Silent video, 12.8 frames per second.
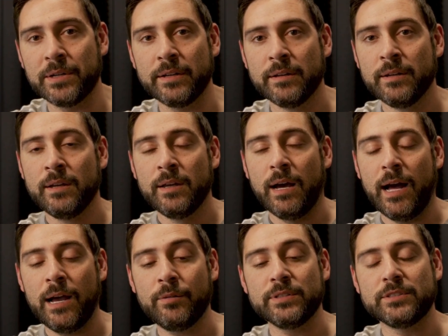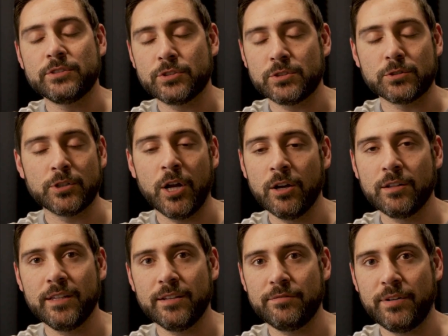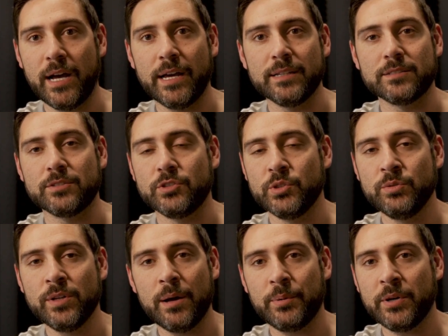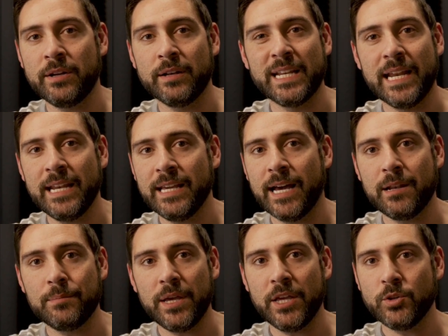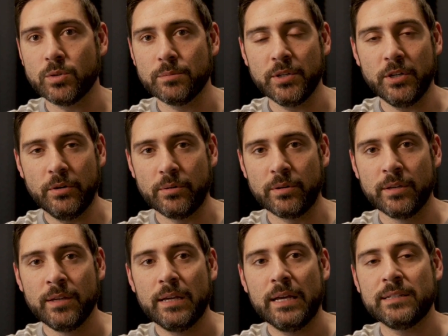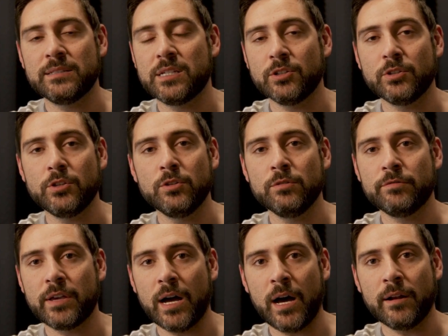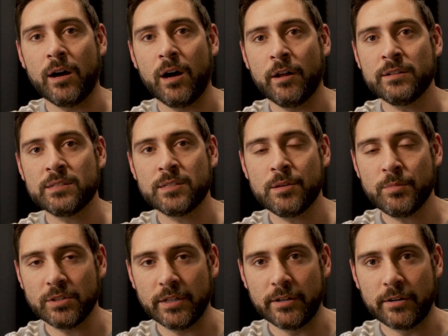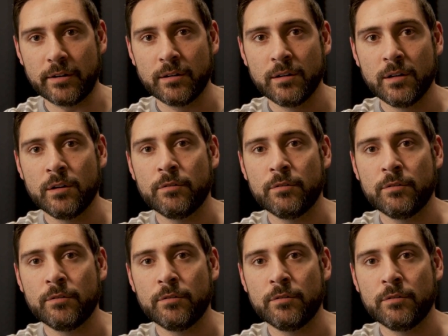But I would strongly advise, do not put it in any kind of manual mode until you've got on a simulator